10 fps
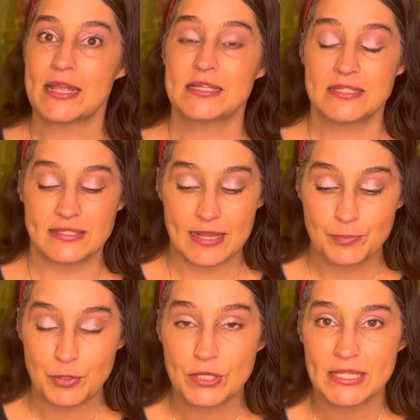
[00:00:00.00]
Stay
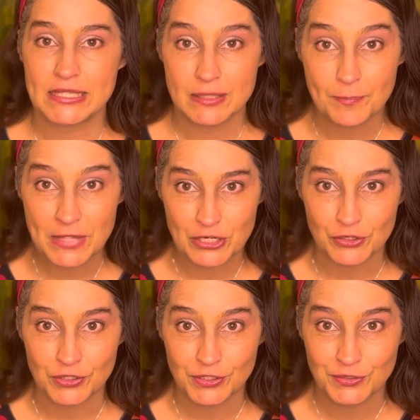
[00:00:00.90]
put in the
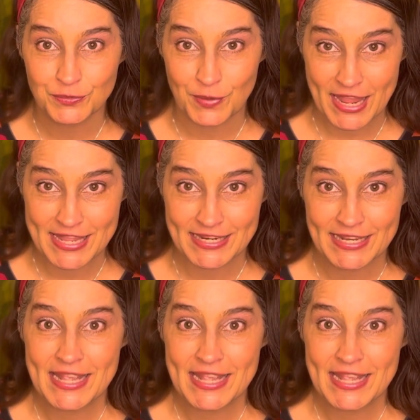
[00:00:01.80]
middle, right?